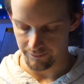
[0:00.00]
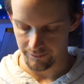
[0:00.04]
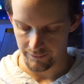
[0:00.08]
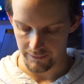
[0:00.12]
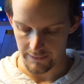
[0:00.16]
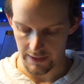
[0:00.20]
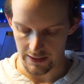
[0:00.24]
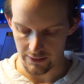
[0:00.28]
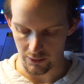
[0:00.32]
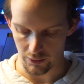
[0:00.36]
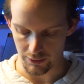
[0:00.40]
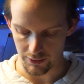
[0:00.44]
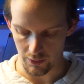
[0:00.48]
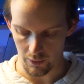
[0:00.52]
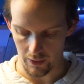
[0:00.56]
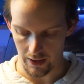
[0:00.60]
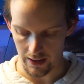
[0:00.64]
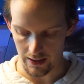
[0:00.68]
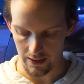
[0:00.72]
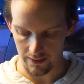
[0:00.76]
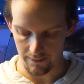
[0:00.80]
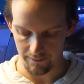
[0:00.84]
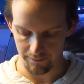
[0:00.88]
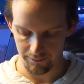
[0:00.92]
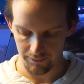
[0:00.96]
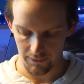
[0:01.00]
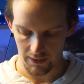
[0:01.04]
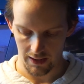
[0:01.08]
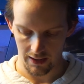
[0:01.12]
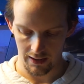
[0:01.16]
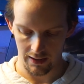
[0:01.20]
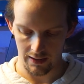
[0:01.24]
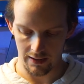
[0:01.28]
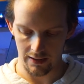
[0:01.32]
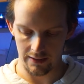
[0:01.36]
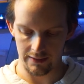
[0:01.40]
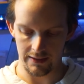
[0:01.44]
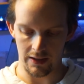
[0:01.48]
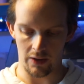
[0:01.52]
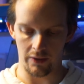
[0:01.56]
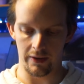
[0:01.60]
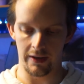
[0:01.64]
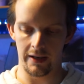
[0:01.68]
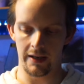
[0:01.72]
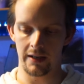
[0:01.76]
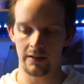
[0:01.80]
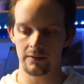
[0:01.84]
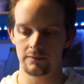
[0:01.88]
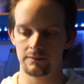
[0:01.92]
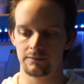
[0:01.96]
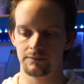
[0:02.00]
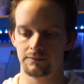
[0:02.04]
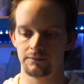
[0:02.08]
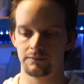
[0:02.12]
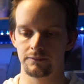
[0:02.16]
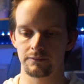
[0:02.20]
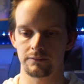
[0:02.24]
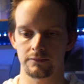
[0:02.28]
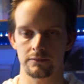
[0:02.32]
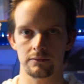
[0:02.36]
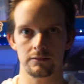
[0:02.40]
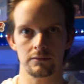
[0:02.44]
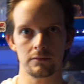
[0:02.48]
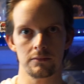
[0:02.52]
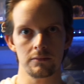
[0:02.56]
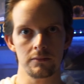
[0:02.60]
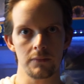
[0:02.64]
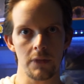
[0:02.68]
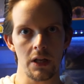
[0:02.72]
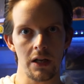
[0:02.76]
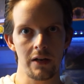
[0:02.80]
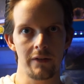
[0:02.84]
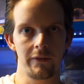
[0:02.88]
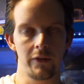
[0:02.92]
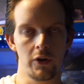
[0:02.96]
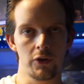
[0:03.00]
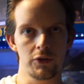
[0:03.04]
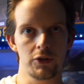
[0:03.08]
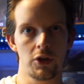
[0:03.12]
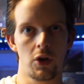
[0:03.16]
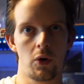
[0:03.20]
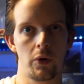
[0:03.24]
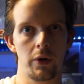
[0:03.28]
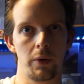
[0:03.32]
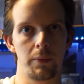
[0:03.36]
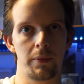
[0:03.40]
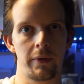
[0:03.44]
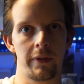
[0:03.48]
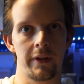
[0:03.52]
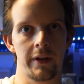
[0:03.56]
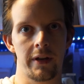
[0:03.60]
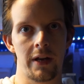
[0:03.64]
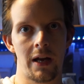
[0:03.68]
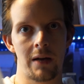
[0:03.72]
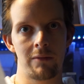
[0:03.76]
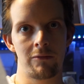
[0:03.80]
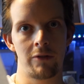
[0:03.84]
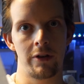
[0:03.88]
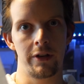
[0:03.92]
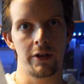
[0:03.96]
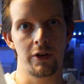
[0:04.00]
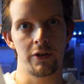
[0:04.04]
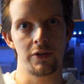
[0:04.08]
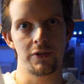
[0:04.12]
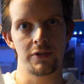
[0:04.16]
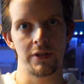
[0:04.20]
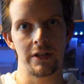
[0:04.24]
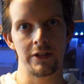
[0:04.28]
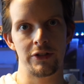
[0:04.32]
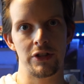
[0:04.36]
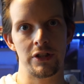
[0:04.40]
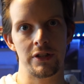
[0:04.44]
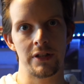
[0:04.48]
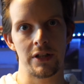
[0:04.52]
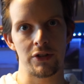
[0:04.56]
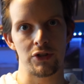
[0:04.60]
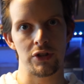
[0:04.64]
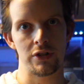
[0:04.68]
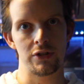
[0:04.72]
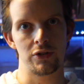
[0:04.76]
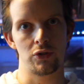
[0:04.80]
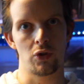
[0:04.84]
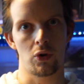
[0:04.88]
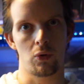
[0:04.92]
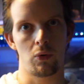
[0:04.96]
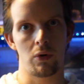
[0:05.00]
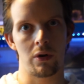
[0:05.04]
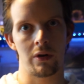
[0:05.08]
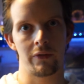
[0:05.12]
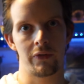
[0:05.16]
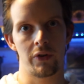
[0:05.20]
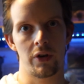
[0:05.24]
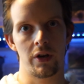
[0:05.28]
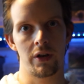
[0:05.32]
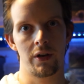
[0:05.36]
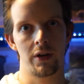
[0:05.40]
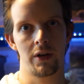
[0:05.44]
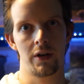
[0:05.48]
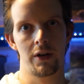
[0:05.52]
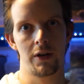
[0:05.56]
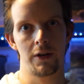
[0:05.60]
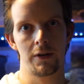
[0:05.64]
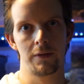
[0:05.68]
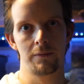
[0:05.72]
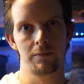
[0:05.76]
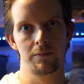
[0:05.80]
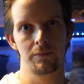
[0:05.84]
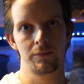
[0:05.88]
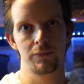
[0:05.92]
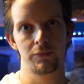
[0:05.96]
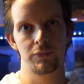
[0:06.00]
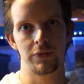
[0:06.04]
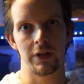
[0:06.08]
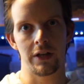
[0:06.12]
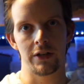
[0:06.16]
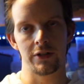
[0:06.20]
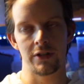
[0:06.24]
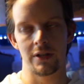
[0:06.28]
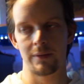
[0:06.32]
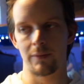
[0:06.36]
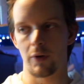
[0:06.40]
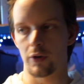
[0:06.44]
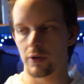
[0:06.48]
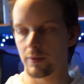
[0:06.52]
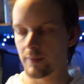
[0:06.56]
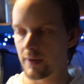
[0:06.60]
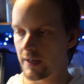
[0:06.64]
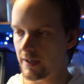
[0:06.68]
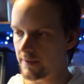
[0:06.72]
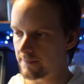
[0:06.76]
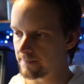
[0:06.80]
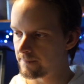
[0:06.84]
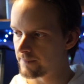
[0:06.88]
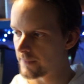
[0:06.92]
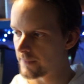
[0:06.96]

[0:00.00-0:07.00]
There's also a down here. Let's hold it up to the camera. You can see she's actually stuck one of her stickers at the bottom here,